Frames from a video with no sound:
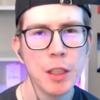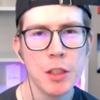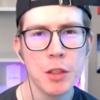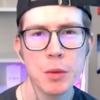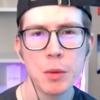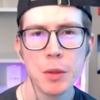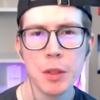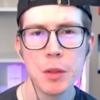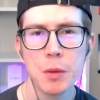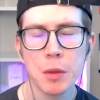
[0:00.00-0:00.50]

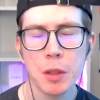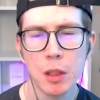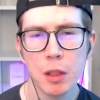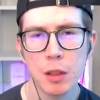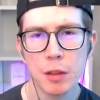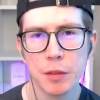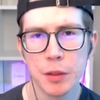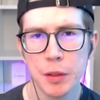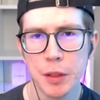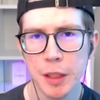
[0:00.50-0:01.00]
into a new
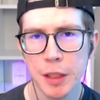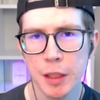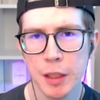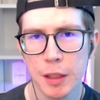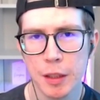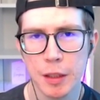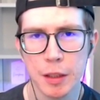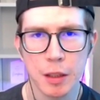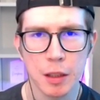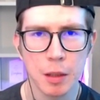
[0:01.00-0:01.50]
Call of Duty,
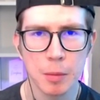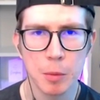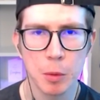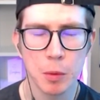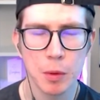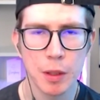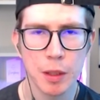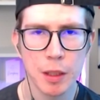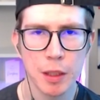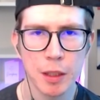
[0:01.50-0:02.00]
I think the number
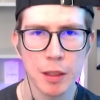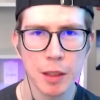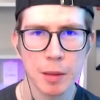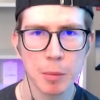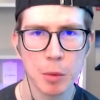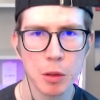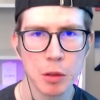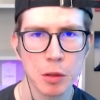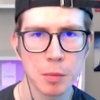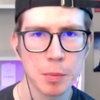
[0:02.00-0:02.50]
one thing
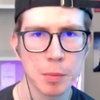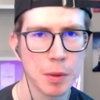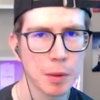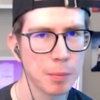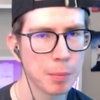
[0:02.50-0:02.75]
that most